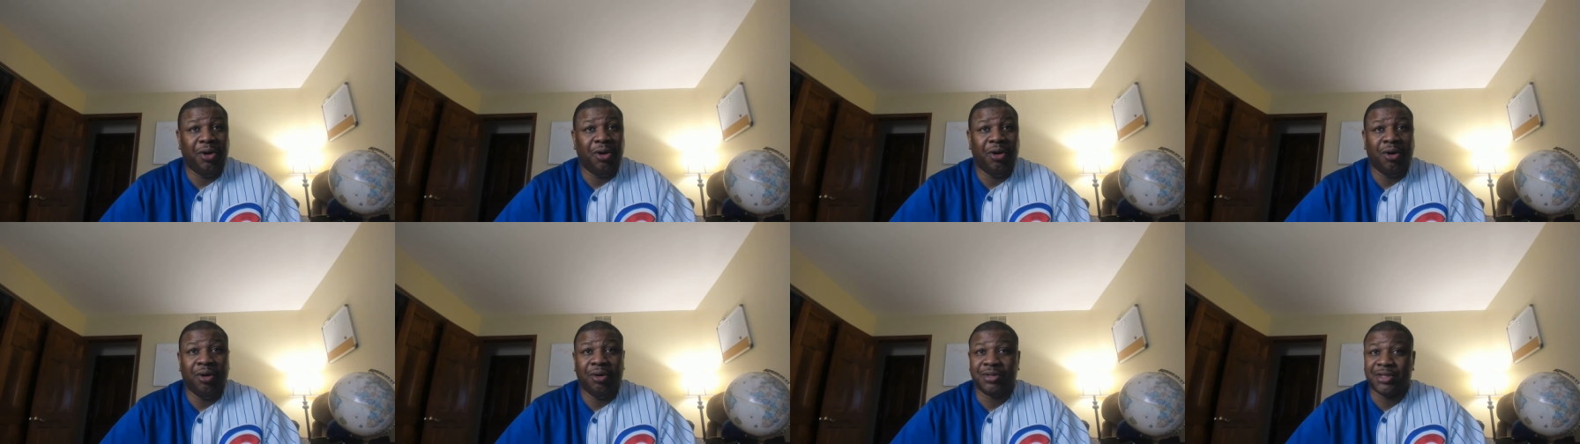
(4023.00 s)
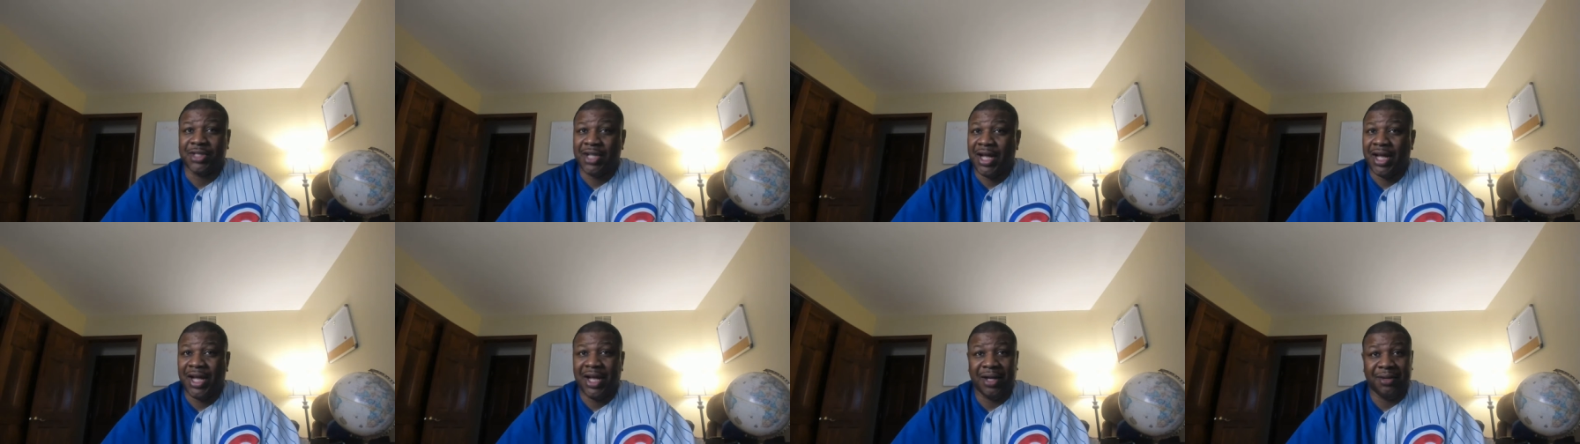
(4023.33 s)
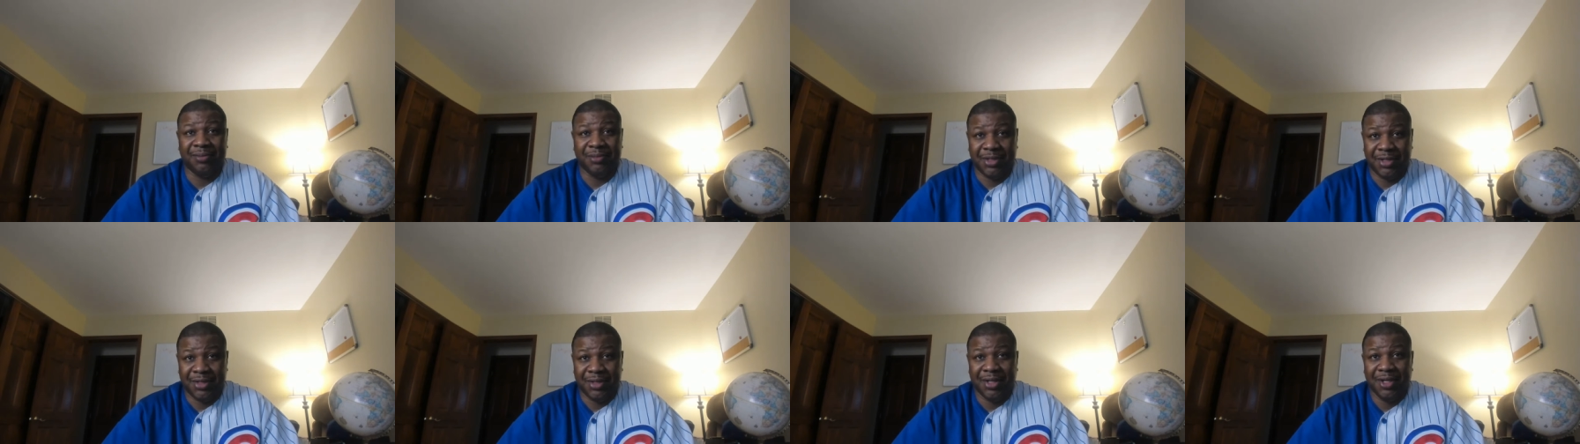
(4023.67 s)
all
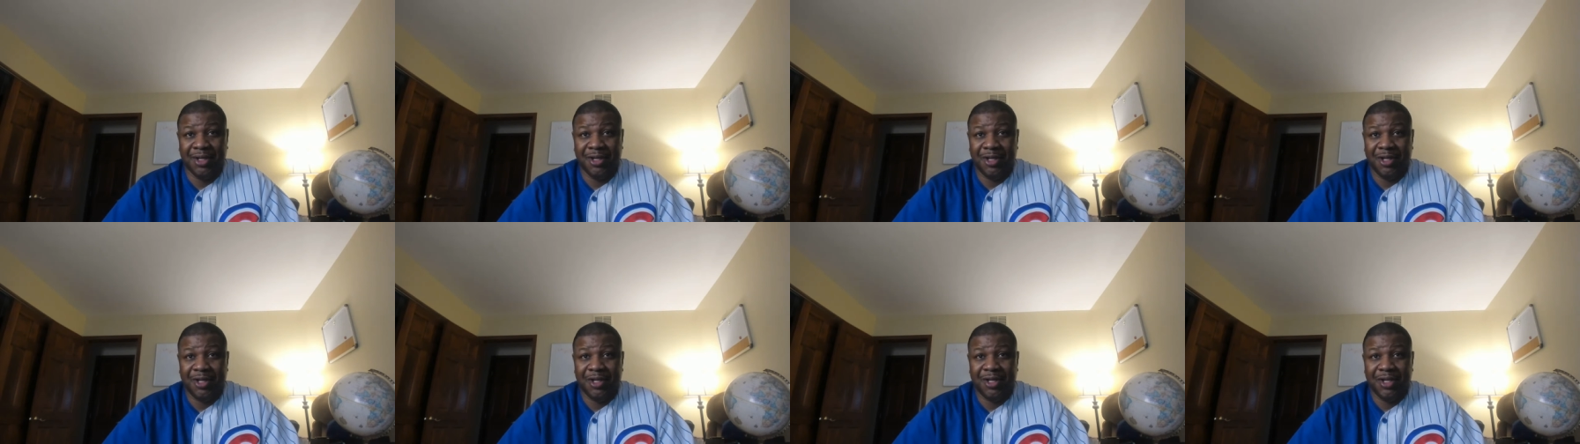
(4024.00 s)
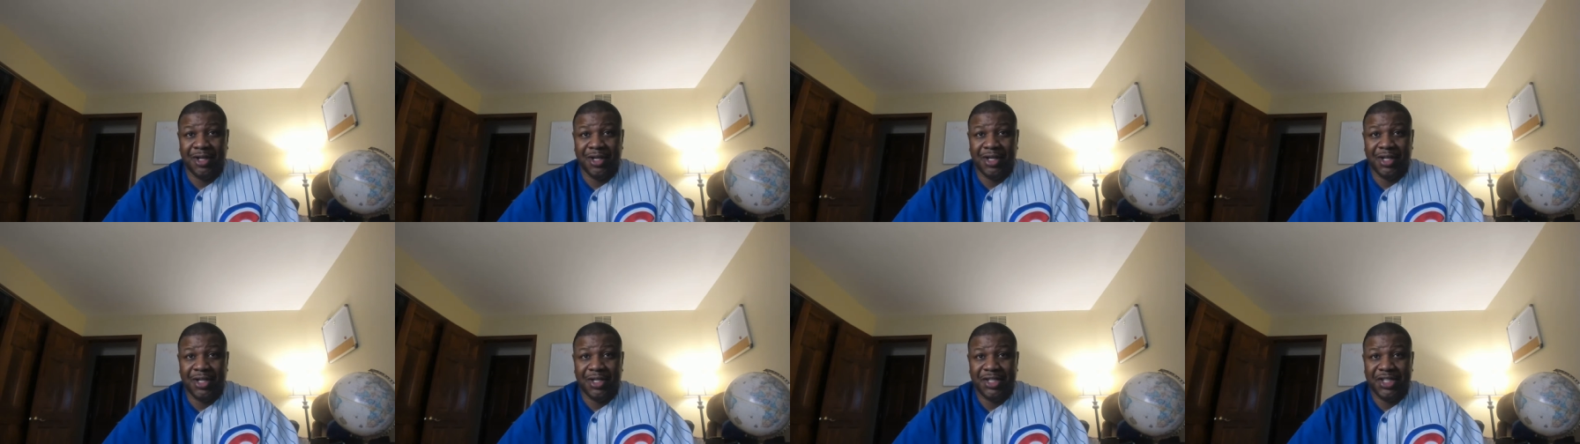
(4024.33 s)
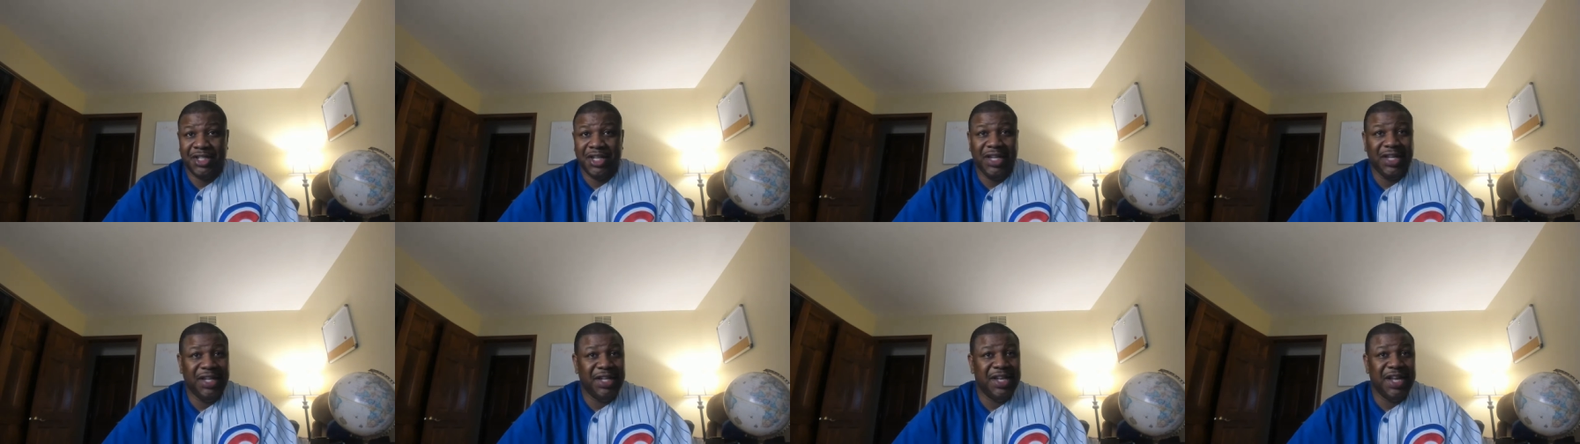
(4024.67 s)
times.
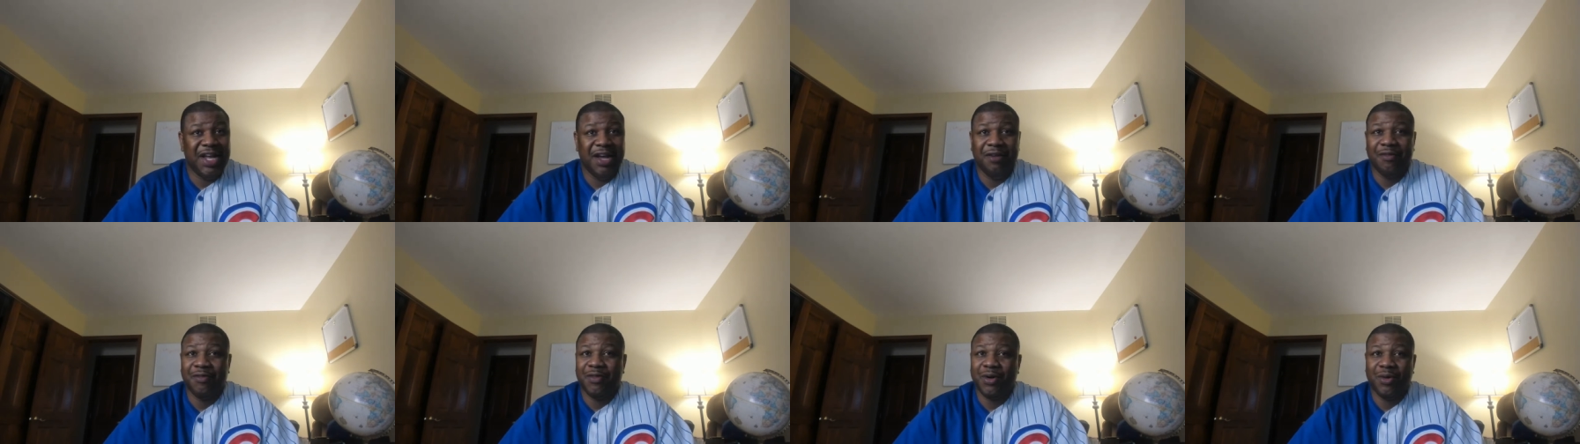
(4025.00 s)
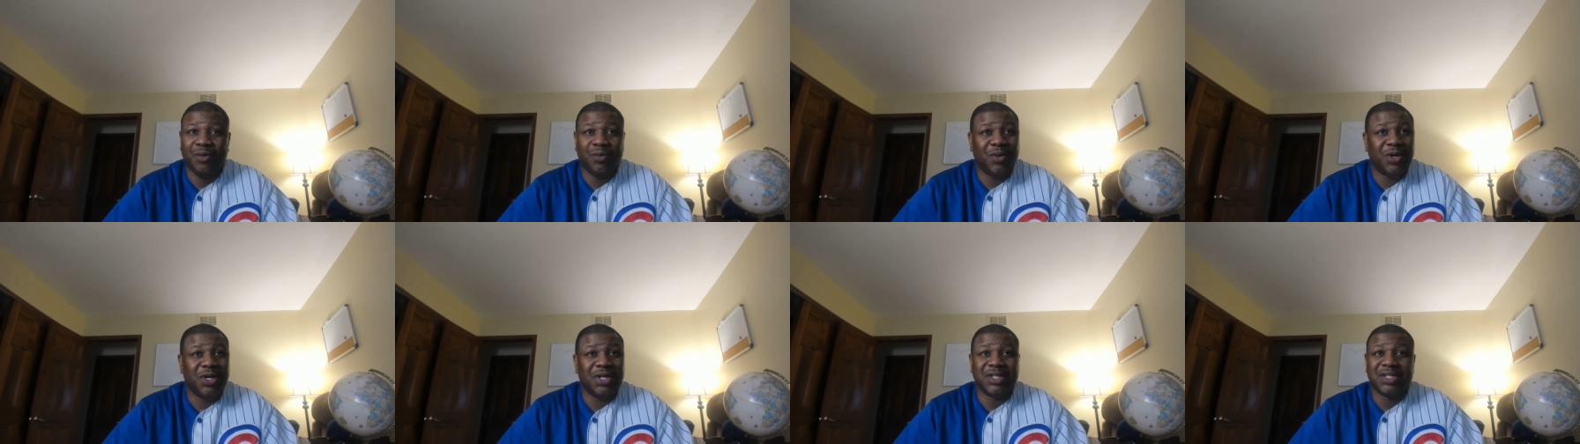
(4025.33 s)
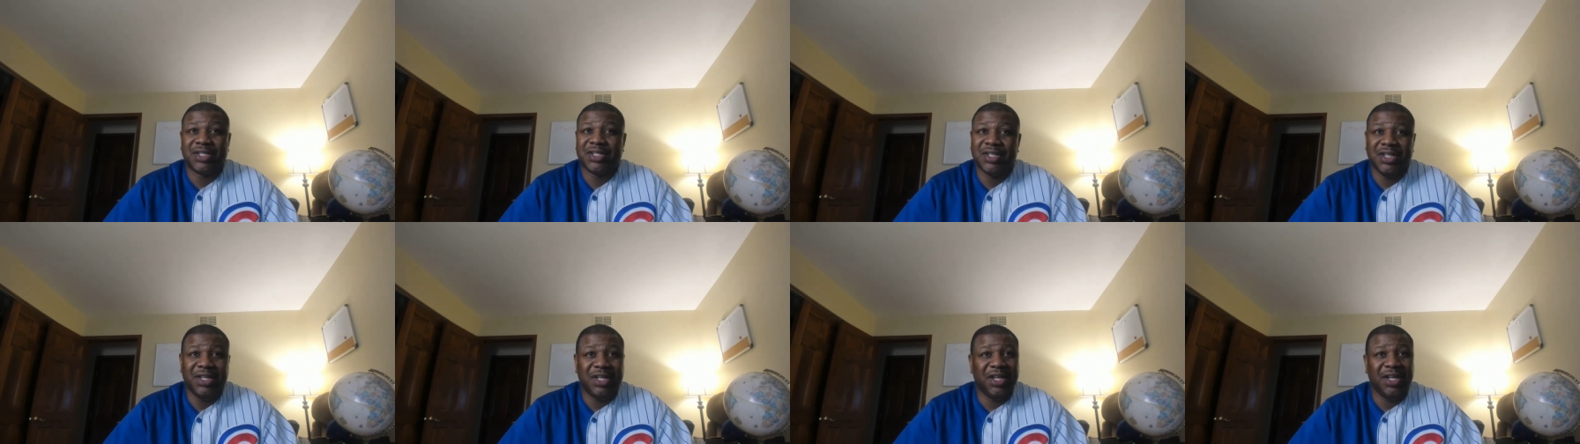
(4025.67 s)
She never
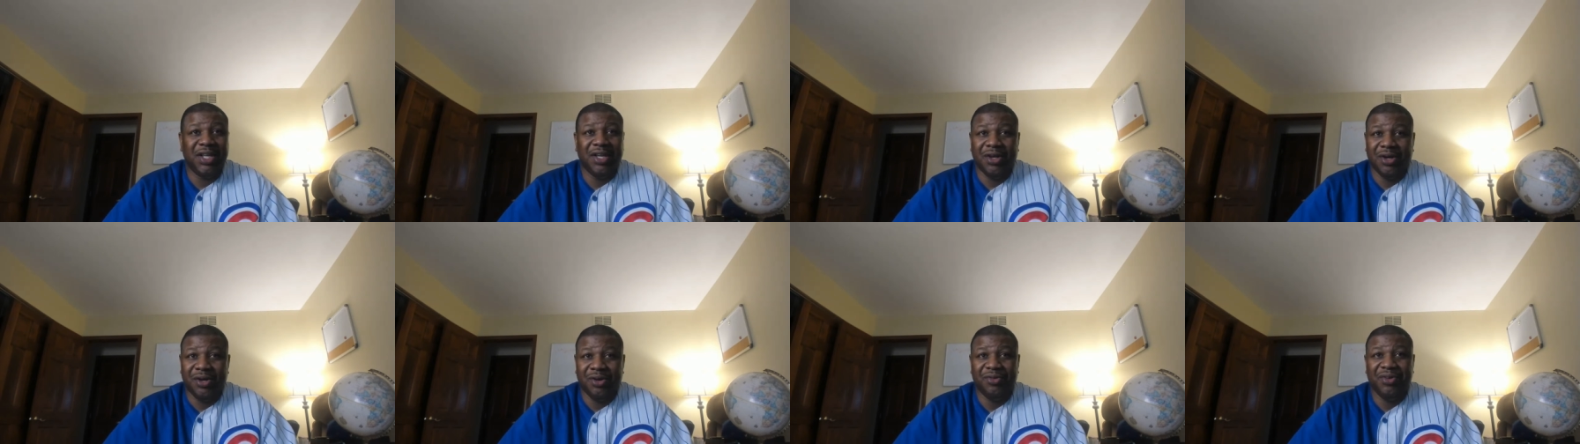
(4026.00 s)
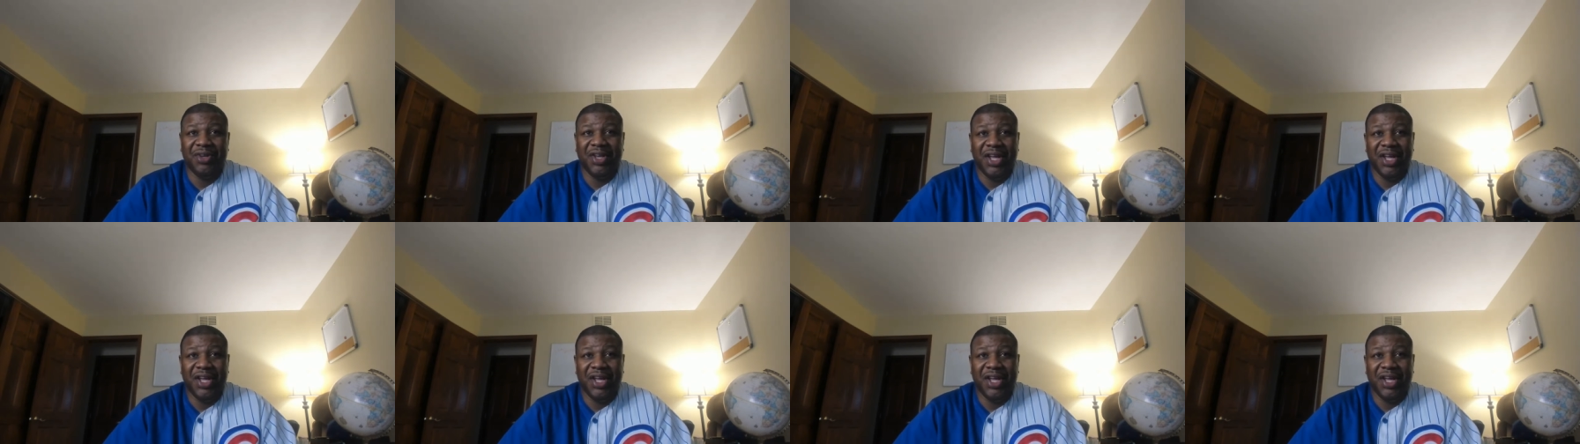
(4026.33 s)
was CEO.